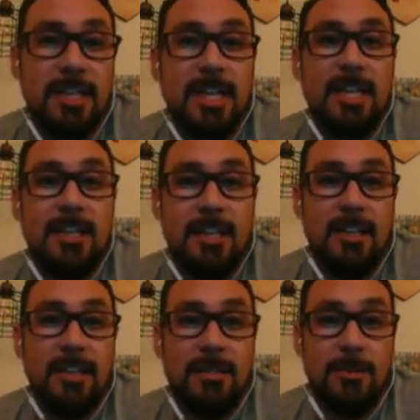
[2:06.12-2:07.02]

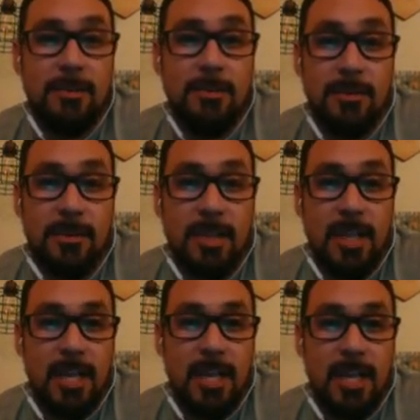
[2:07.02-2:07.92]
Chromebook, they can
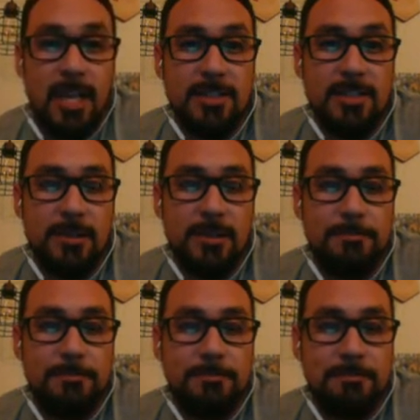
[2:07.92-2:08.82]
or
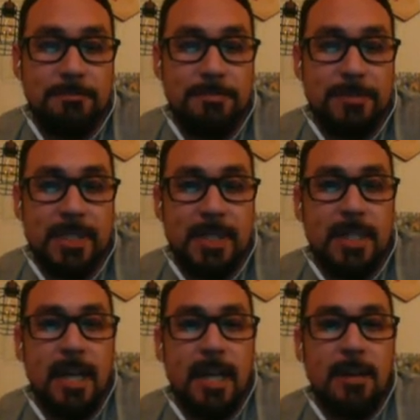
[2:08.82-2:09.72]
computer,
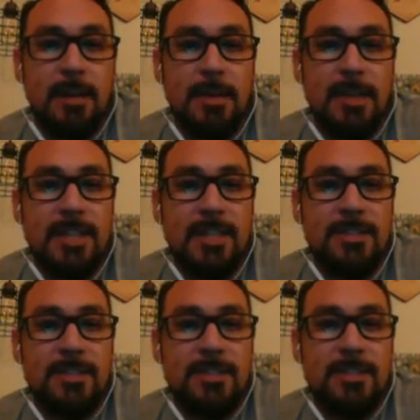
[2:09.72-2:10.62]
they can dial it
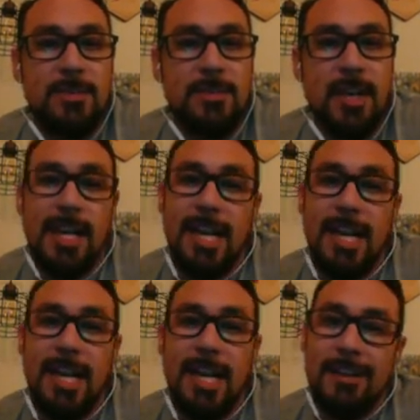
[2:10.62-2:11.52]
in
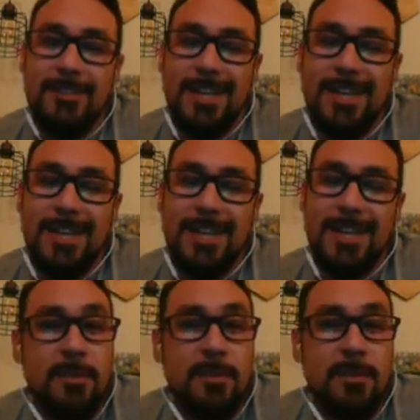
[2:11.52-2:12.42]
using a
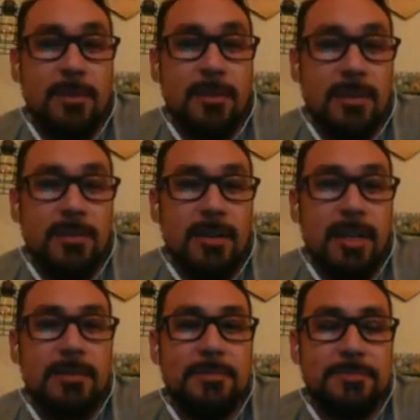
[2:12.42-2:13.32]
phone, right?
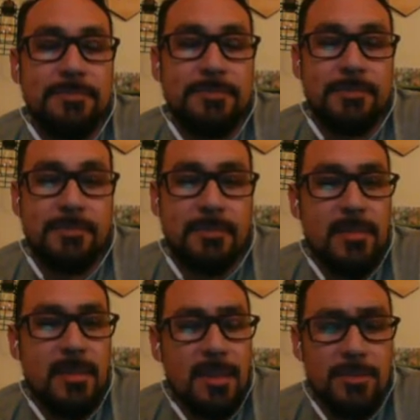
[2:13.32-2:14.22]
So they'll
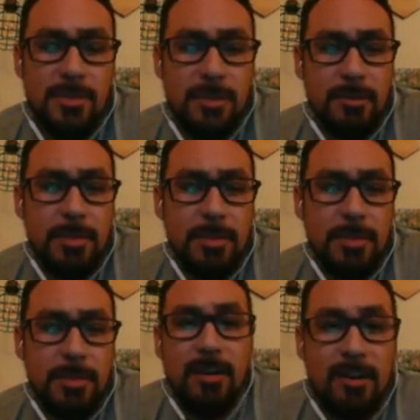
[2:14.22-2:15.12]
be able to
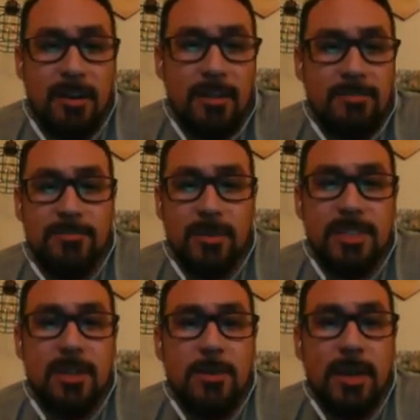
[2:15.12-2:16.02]
hear what's going
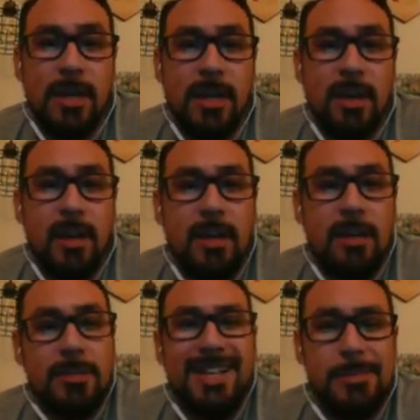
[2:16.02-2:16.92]
on, but not be able
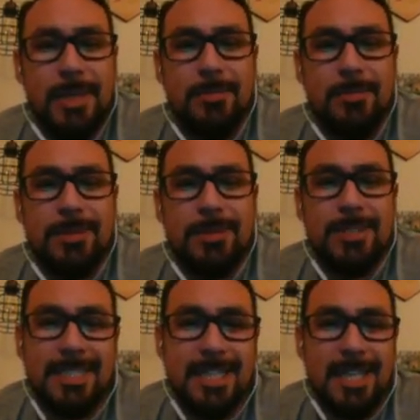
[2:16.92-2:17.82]
to see anything.
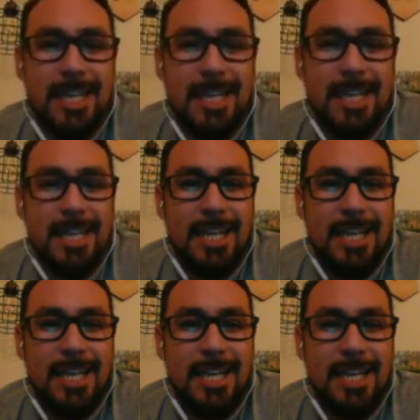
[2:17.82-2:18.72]
But there's the
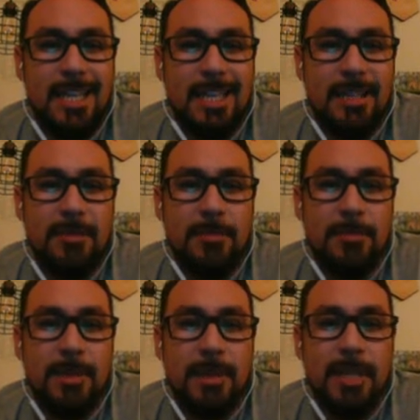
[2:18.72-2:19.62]
information for that.
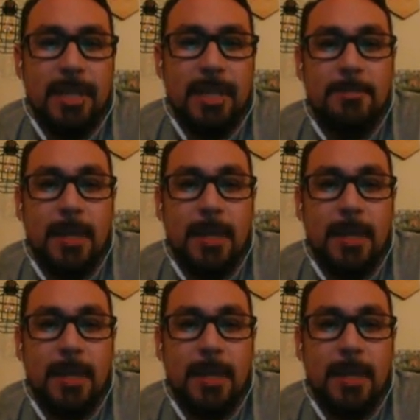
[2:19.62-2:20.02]
All right.